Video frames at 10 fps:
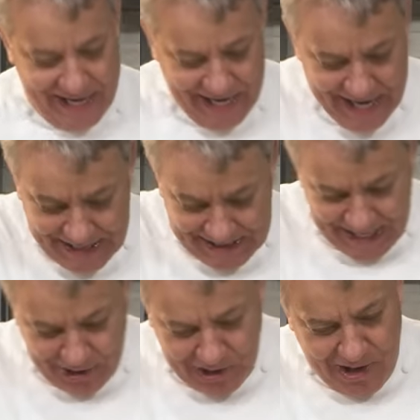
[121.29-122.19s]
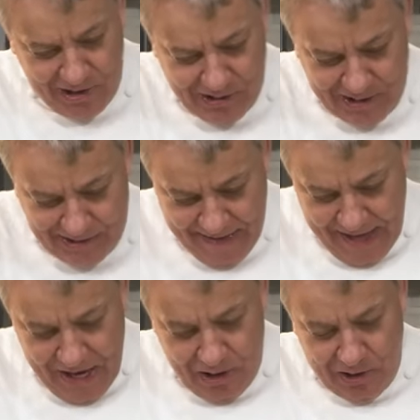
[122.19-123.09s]
thing. TikTok,
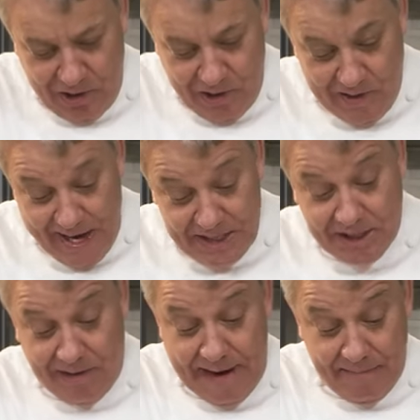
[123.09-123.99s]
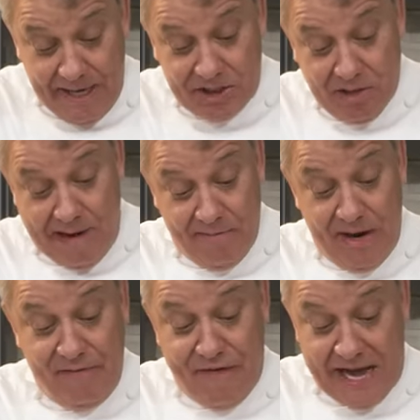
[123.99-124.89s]
or you go to Instagram,
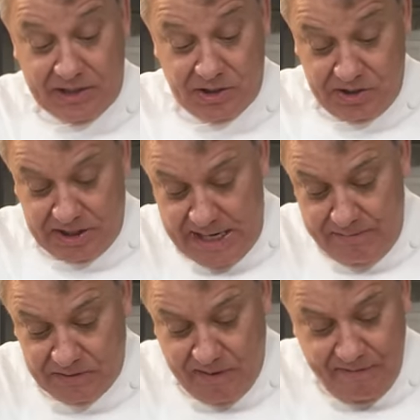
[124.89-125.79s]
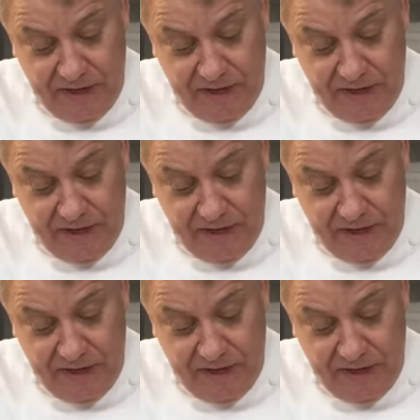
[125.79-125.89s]
very fast. You see them, some